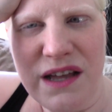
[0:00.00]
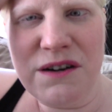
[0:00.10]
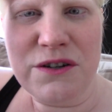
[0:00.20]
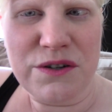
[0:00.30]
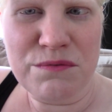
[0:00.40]
I
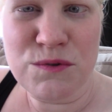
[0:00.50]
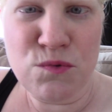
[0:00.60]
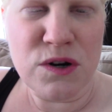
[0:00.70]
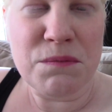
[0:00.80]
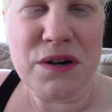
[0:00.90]
don't know, it was
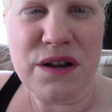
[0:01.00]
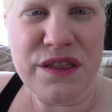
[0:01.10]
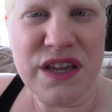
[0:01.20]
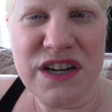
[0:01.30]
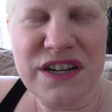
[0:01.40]
warmer
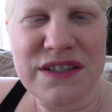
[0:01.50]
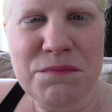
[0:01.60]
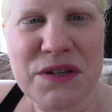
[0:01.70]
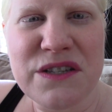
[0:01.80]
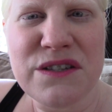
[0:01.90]
than it is
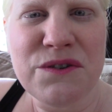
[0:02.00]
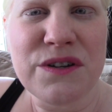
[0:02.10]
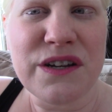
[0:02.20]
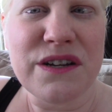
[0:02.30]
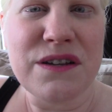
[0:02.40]
in
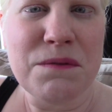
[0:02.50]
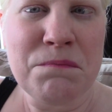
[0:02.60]
Minnesota,